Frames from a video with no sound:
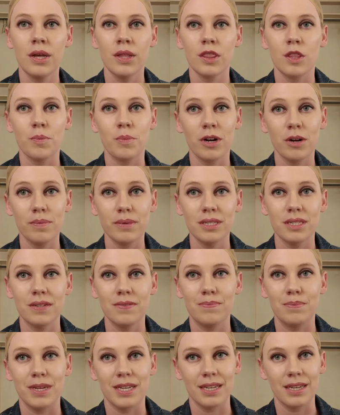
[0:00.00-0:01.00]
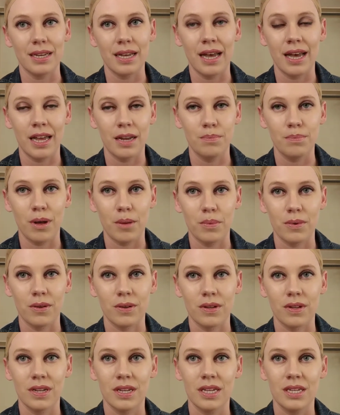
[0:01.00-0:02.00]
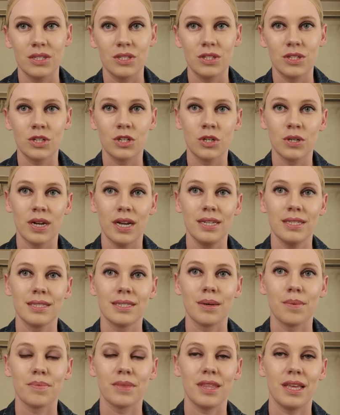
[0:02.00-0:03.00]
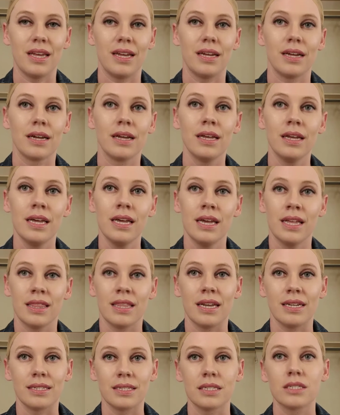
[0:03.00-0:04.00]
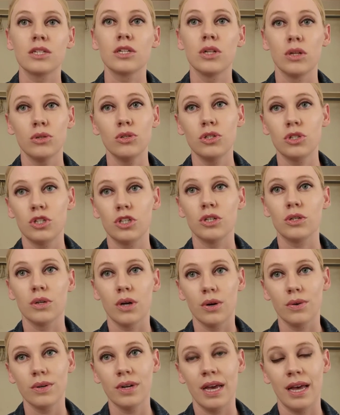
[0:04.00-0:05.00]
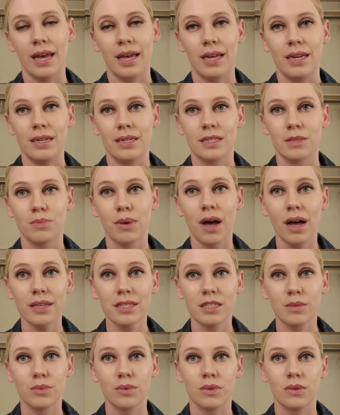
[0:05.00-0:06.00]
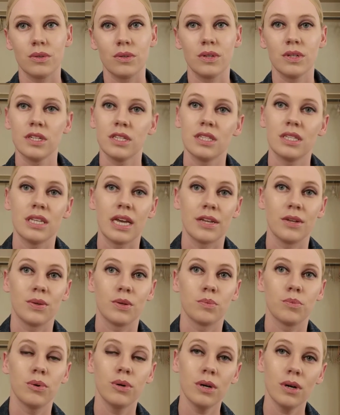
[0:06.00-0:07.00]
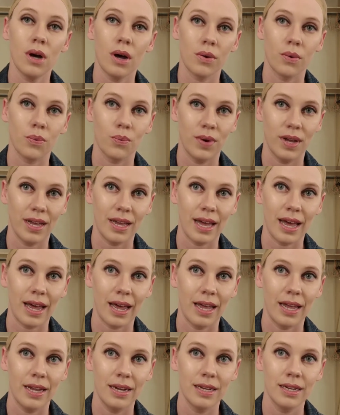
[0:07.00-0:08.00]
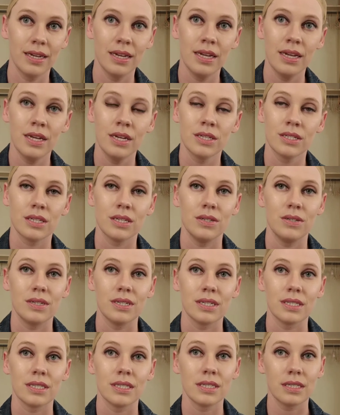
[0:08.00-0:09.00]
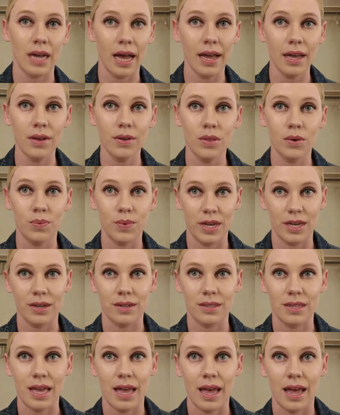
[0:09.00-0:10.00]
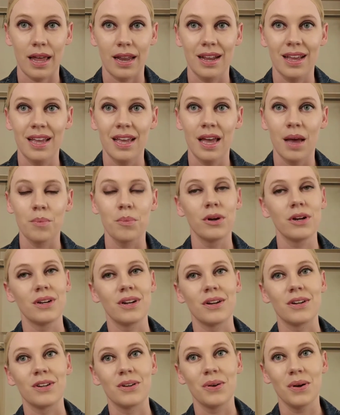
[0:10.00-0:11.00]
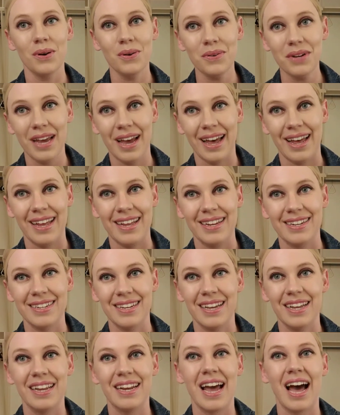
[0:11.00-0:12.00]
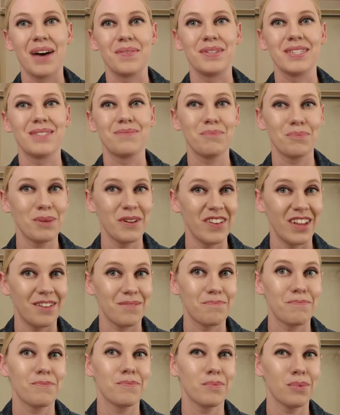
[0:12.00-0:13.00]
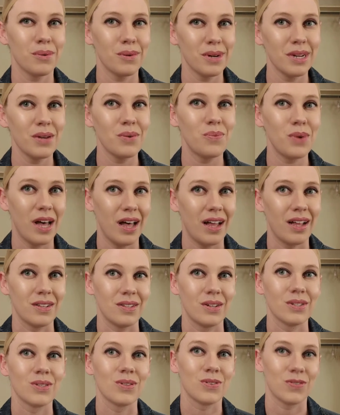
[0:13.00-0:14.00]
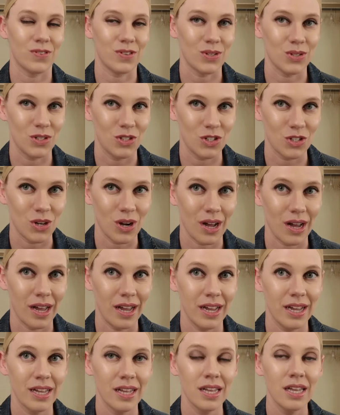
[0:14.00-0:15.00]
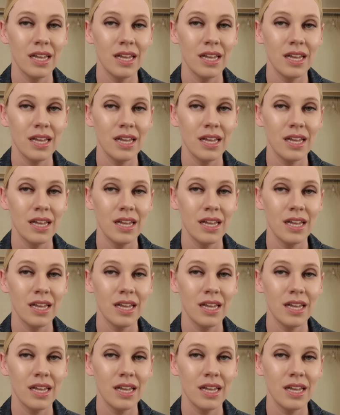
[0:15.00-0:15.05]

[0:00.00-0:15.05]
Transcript: The purpose of making a head bubble is to create something that is as close to your own head as possible that you can put on a wig head so that you can style the wig on that and put it on your own head and have it fit pretty well on the first try.